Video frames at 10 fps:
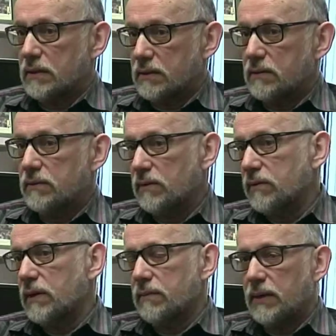
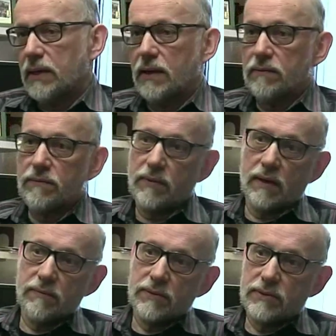They may have
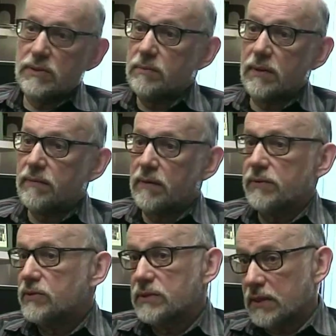average to above
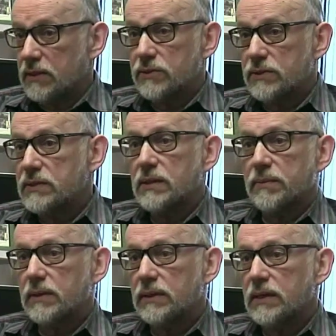average intelligence
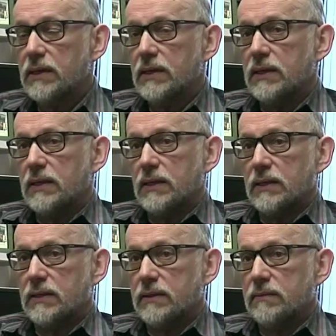typically,
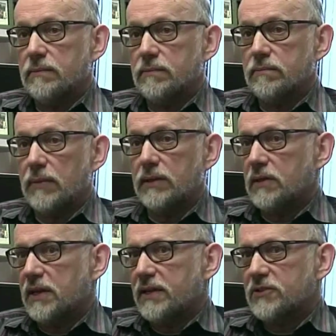and
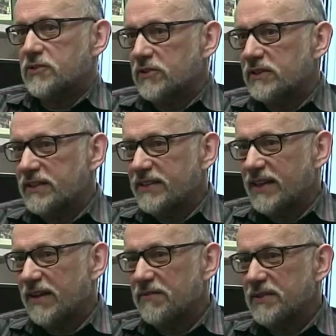again, certainly
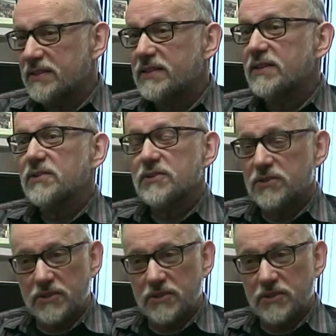have the skills